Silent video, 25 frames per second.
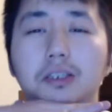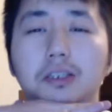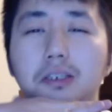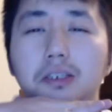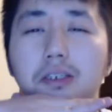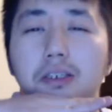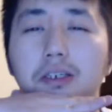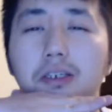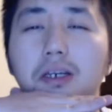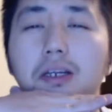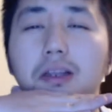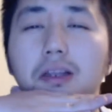
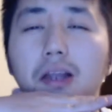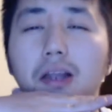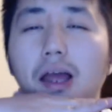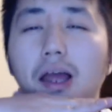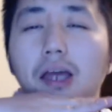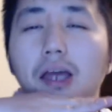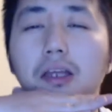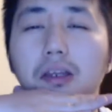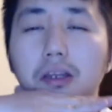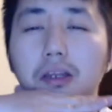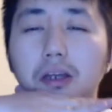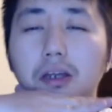good
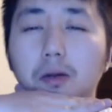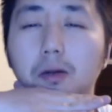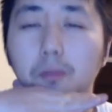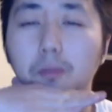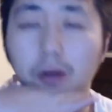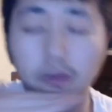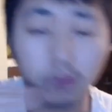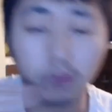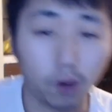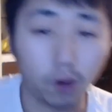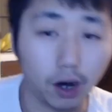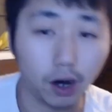length
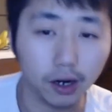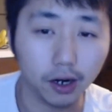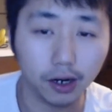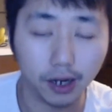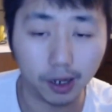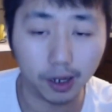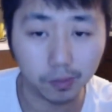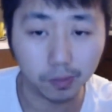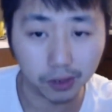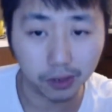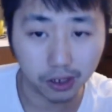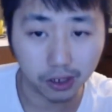above water now
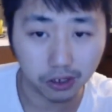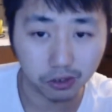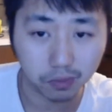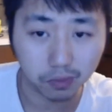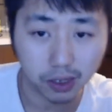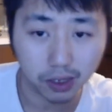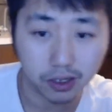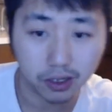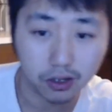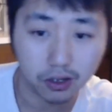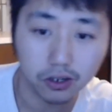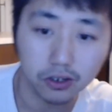because of my
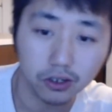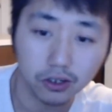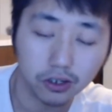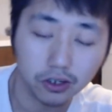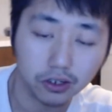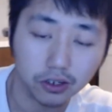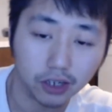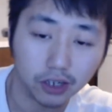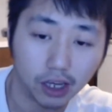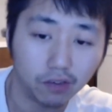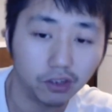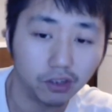sister
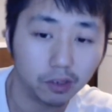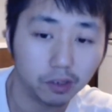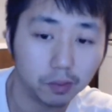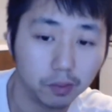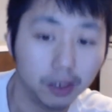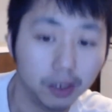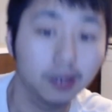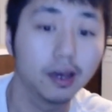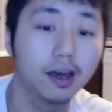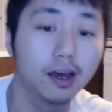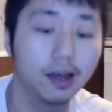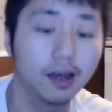saving
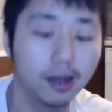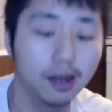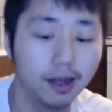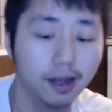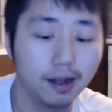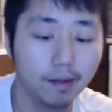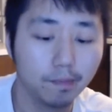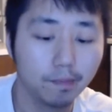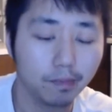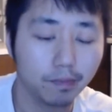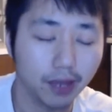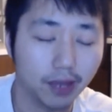me.
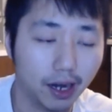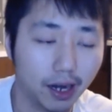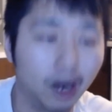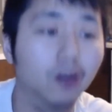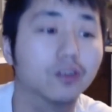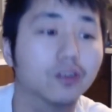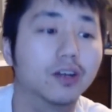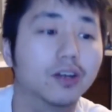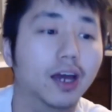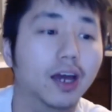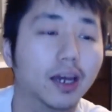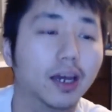And I was
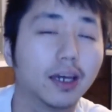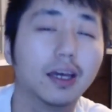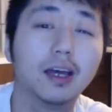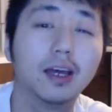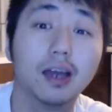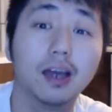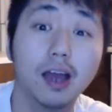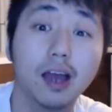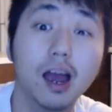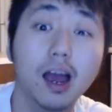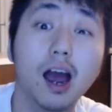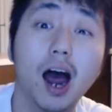like,
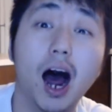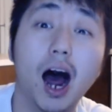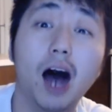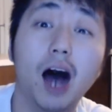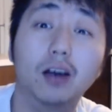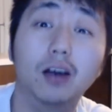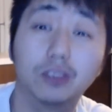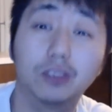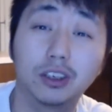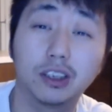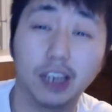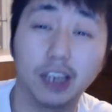I'll
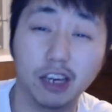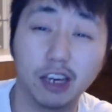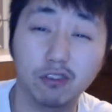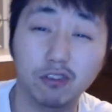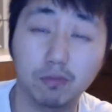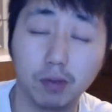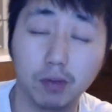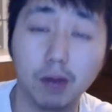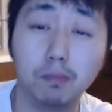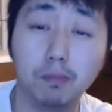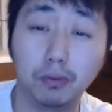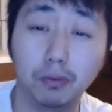save
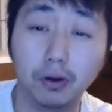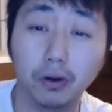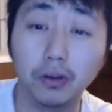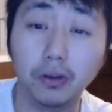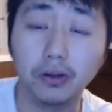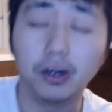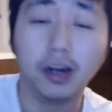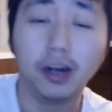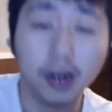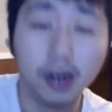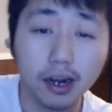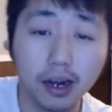my
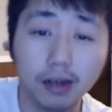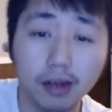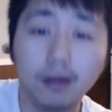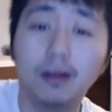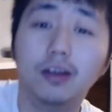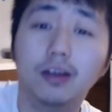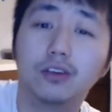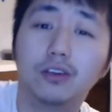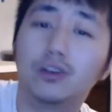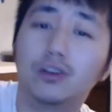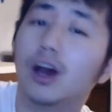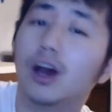brother. So I